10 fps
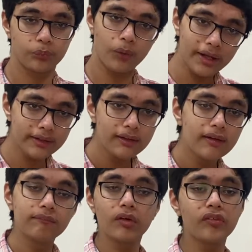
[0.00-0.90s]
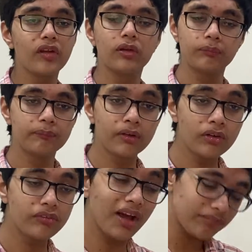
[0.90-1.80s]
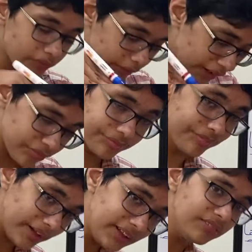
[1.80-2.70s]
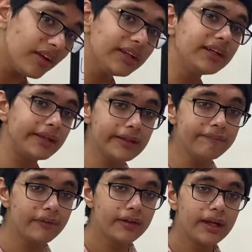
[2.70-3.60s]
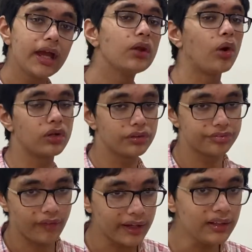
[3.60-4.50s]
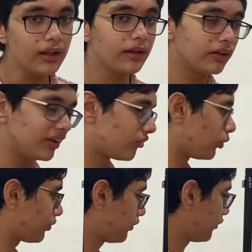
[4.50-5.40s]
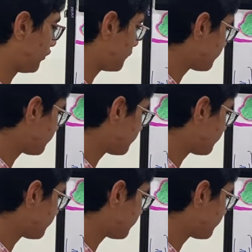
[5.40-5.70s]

Why? Because you have to dig very, very deep in order to find resources.